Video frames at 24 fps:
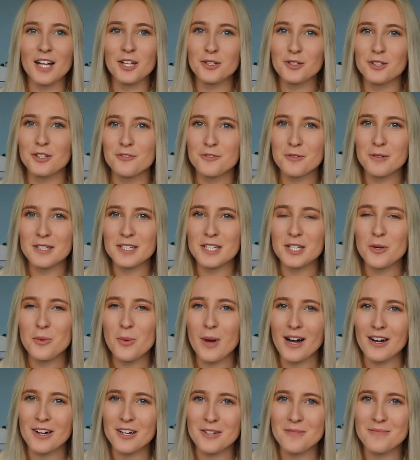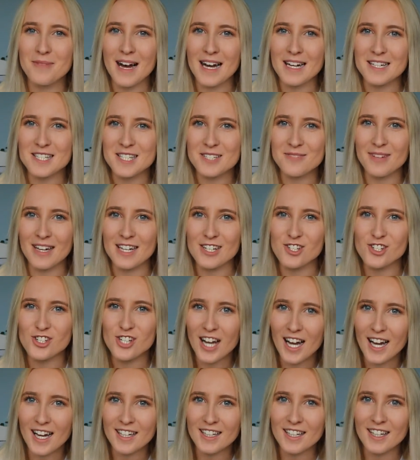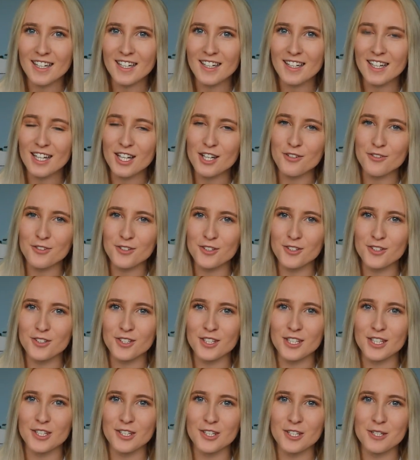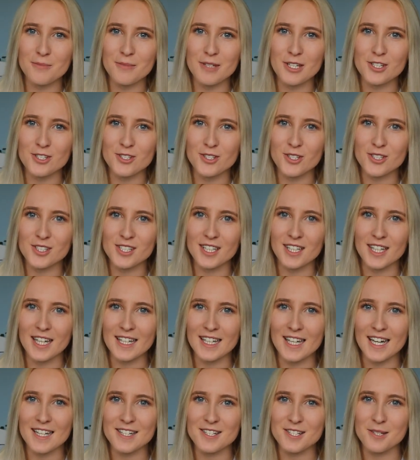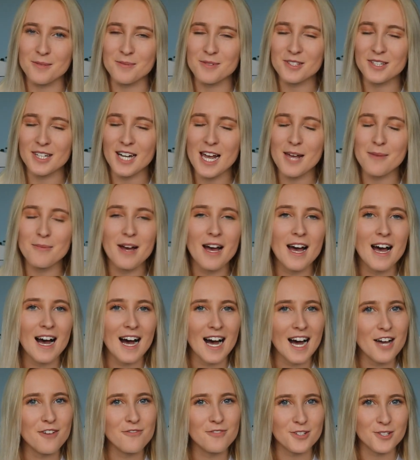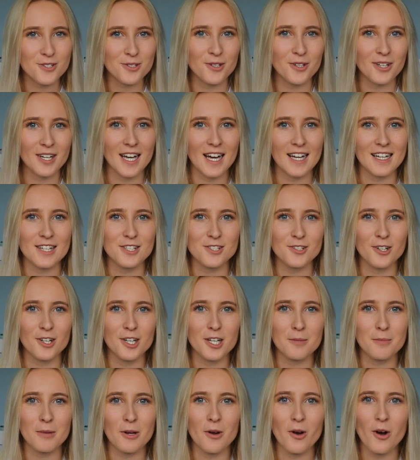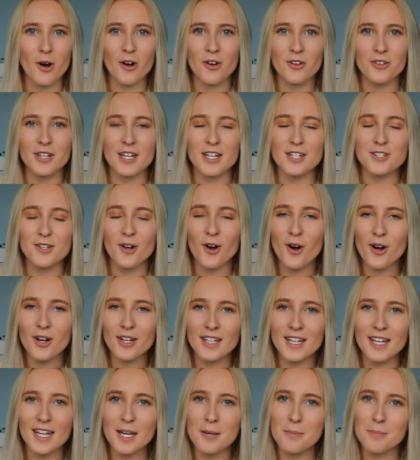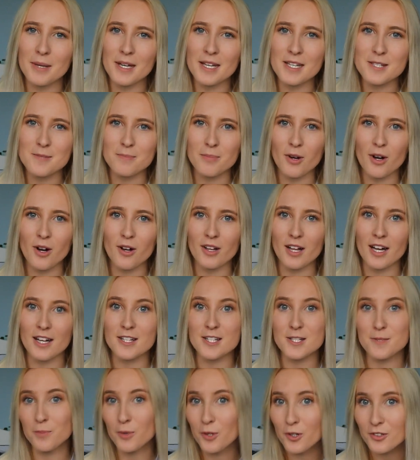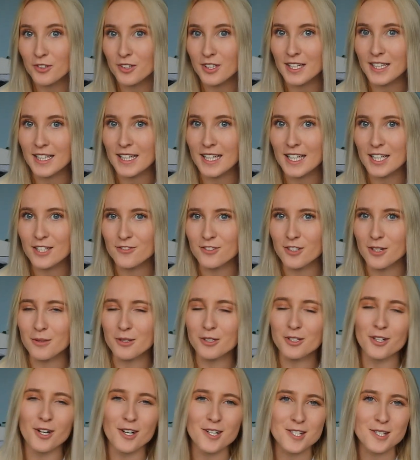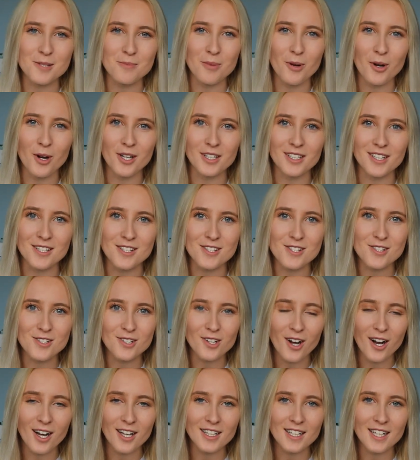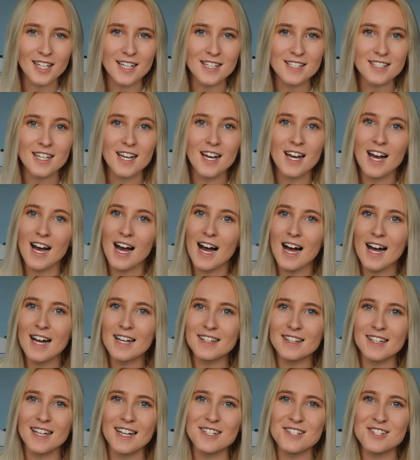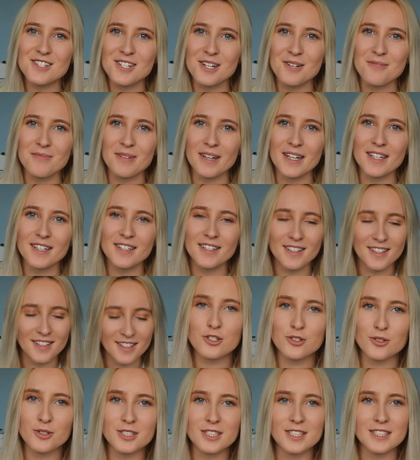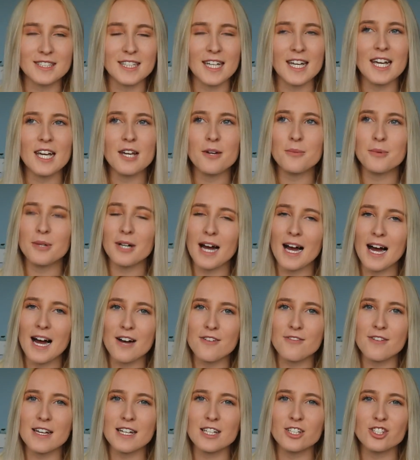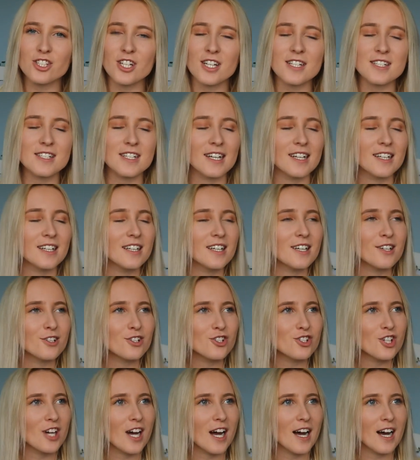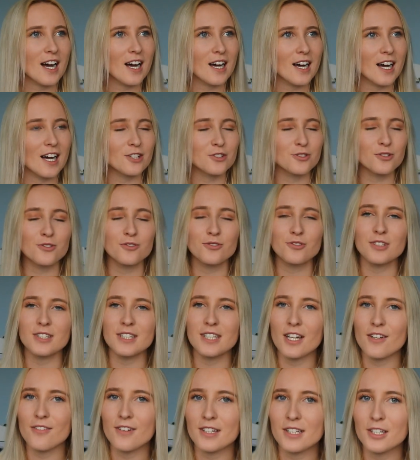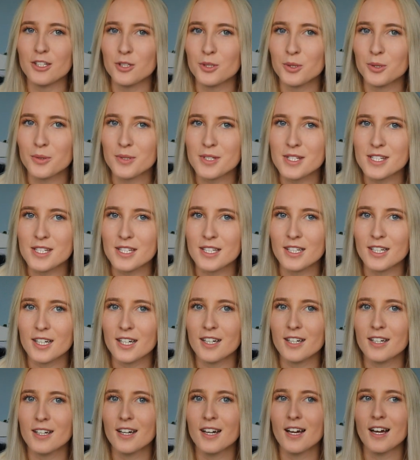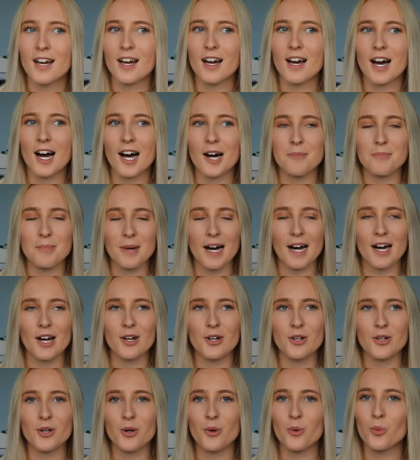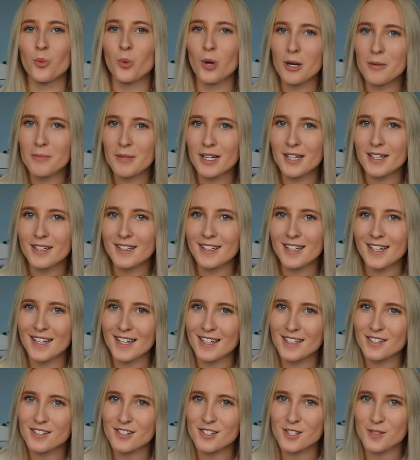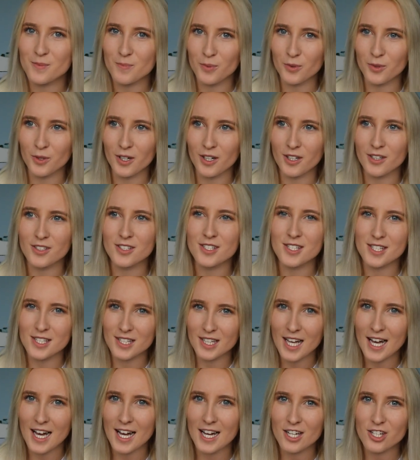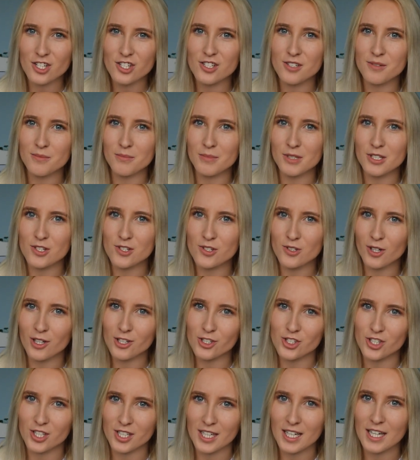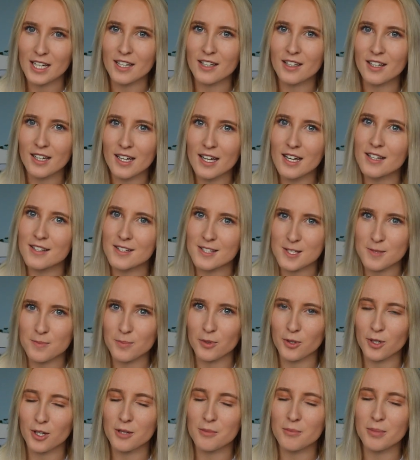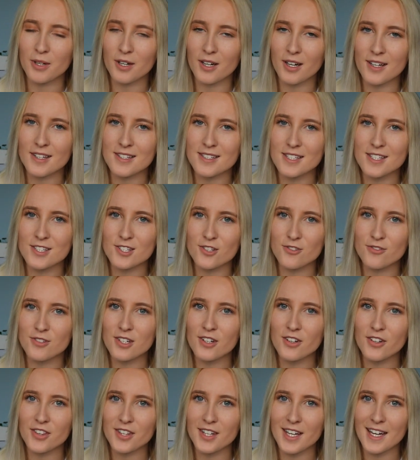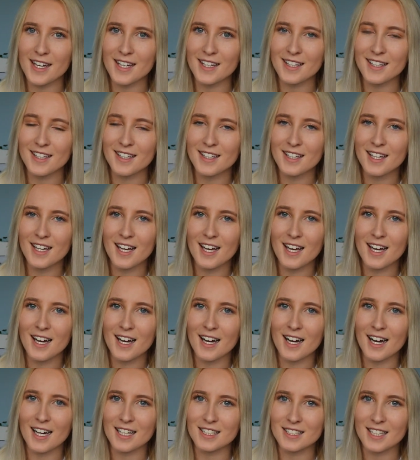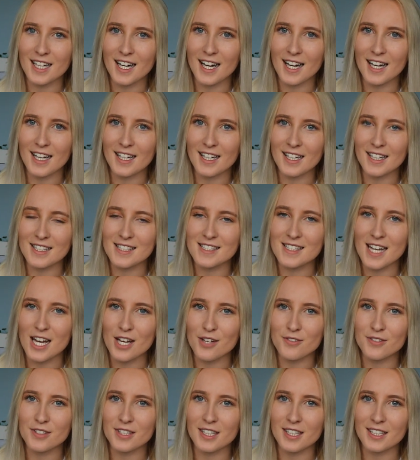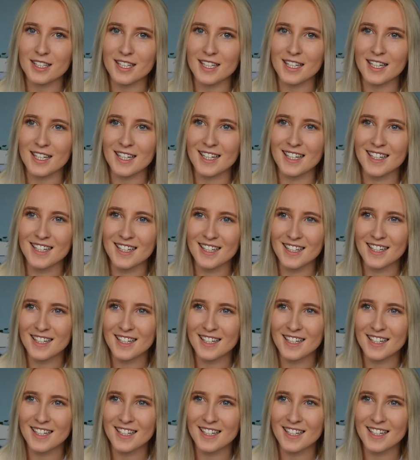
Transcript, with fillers: Hello everybody, welcome back to my channel. If you're new here, make sure to like and subscribe. I'm Victoria and I talk about all things hockey, baseball and sport related from across the pond in Scotland, and let's jump in. So today we're having just a little chat. I don't really have any notes here about women in sport slash misogyny in sport, because it's a real thing and I definitely